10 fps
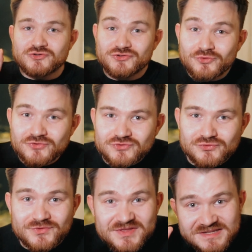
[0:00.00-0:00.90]
don't
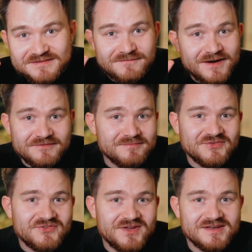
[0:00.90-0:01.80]
do these five
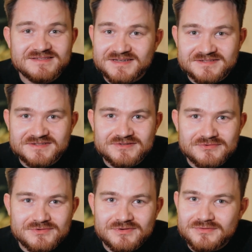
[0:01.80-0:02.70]
mistakes as a
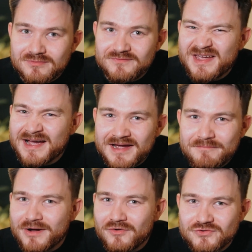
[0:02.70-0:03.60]
student with AI
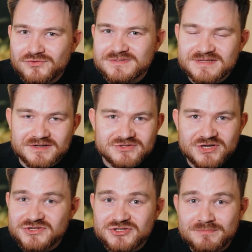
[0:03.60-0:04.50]
powered tools like
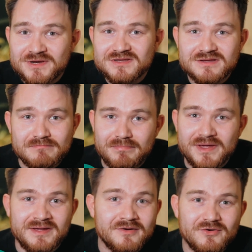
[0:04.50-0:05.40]
ChatGPT,
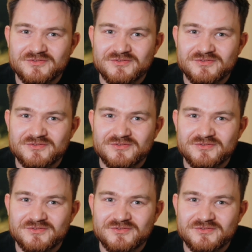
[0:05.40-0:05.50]
Bing or